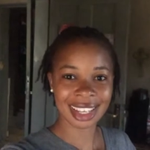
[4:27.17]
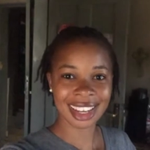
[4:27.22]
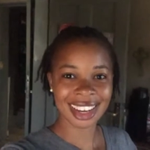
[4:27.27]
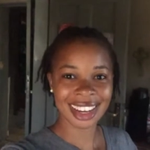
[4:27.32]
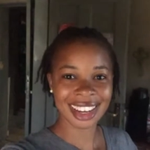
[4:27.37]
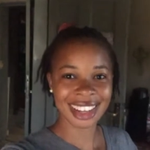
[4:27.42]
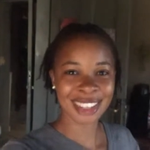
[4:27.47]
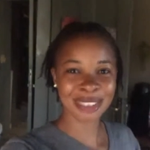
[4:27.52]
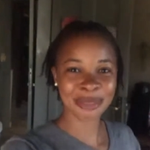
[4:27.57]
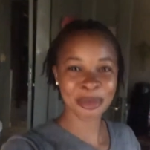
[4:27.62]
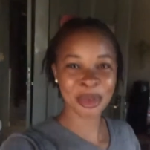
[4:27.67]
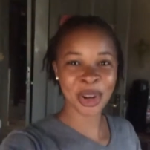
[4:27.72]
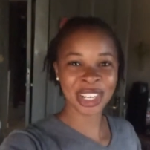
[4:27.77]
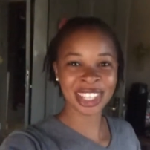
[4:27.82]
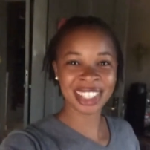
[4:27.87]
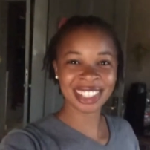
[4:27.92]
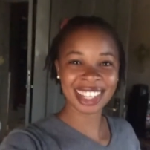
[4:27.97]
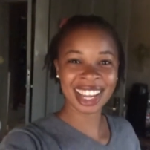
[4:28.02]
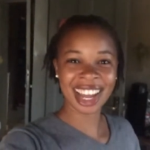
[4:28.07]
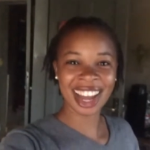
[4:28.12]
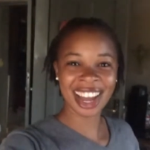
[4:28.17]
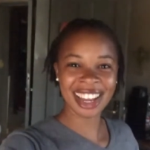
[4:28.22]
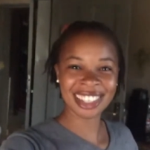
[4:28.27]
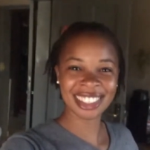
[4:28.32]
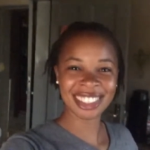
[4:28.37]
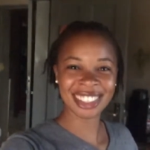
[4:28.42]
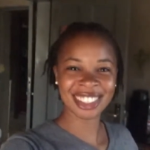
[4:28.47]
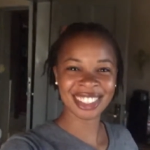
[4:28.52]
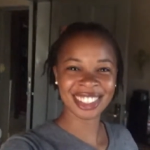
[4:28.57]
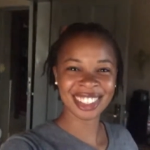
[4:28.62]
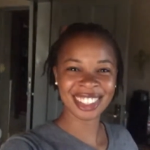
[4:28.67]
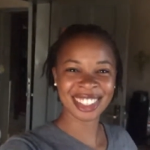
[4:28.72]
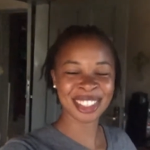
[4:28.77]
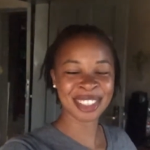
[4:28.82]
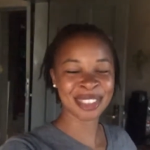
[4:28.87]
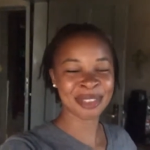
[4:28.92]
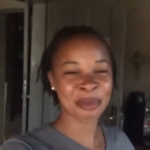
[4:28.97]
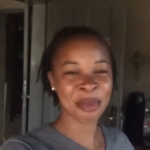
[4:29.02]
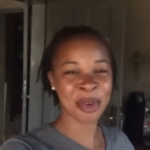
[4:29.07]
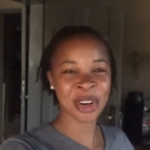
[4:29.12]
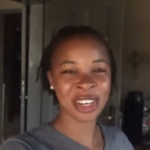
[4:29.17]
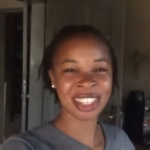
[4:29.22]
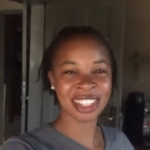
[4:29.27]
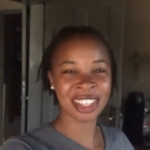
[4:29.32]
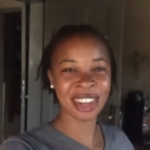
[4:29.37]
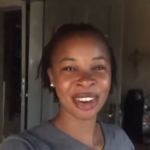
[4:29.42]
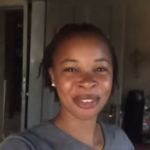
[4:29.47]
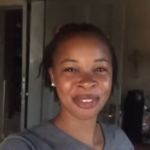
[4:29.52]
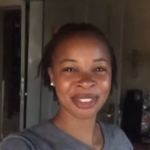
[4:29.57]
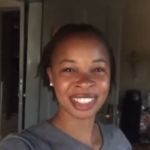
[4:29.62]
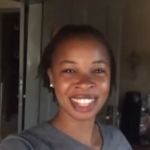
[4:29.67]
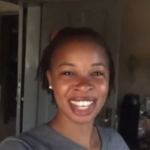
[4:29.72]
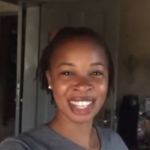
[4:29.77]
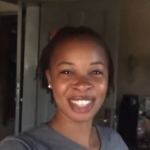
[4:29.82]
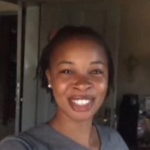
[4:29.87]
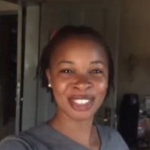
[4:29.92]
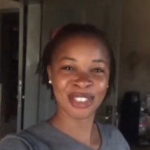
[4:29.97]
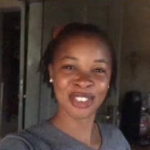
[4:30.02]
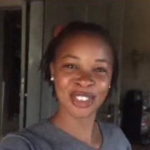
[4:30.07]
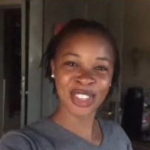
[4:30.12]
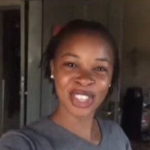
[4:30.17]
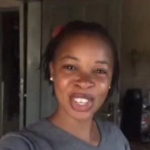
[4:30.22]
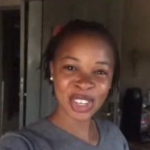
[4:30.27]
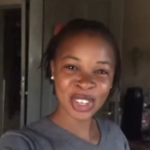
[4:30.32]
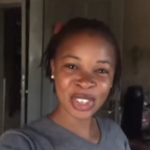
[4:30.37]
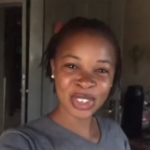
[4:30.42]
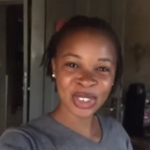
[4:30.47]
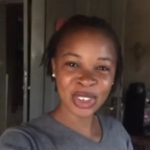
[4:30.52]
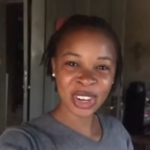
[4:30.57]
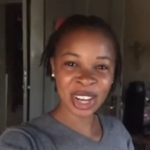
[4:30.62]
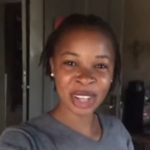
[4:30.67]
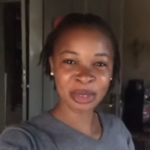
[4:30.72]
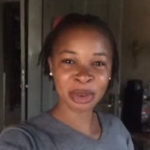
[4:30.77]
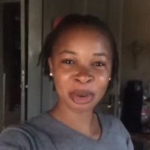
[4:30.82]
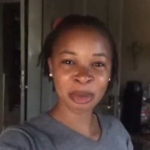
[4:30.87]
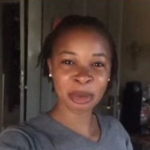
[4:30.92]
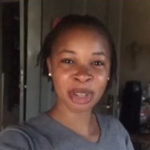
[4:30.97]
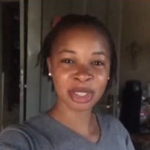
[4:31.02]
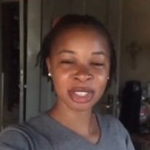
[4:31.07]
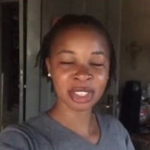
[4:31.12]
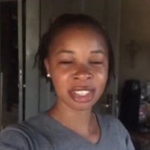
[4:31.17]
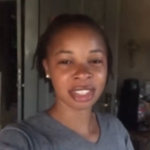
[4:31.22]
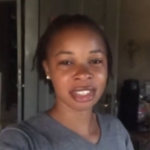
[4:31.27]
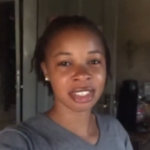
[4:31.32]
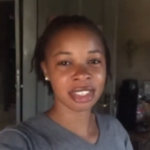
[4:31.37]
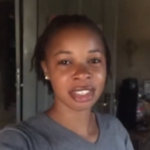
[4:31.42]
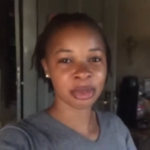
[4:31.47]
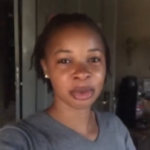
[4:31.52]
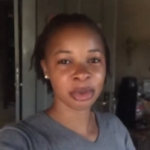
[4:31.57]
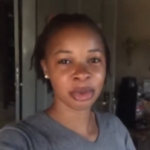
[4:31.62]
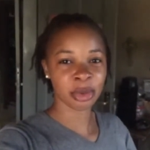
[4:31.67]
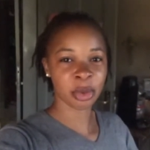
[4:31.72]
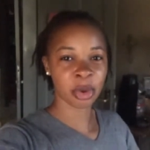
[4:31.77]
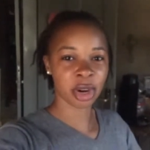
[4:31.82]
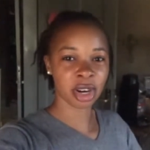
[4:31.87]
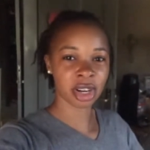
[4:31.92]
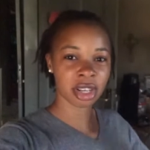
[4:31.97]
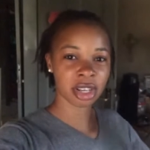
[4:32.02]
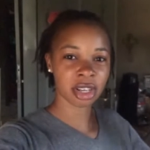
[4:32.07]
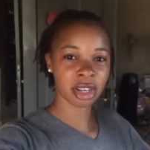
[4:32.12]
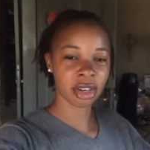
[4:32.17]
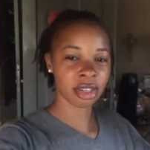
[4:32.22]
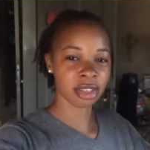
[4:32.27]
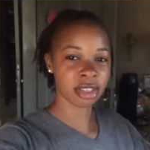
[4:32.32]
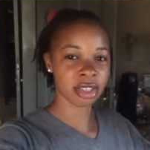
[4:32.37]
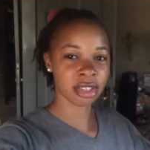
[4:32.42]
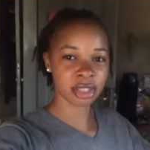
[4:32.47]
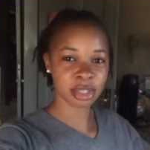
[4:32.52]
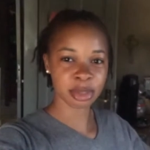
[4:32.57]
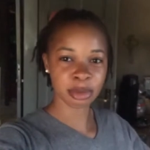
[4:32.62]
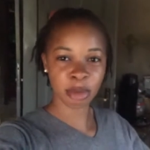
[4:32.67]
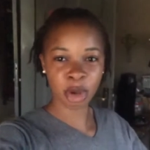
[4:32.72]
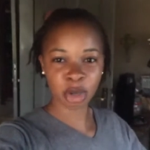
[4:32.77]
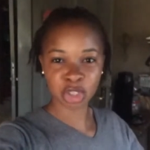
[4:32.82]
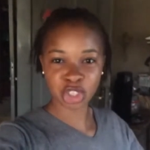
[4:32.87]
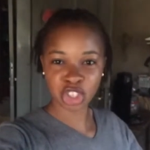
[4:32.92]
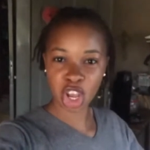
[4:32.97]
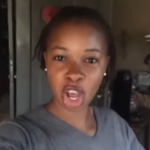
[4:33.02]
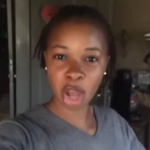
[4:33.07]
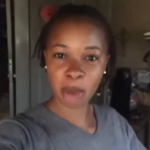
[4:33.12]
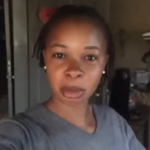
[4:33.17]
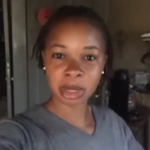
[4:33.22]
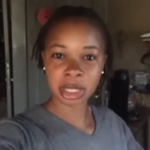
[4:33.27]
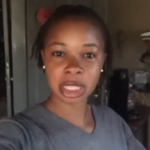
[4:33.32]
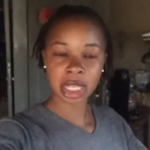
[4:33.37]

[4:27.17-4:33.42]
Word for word: good morning guys so this is morning of day two and we're about to continue with work on the small chops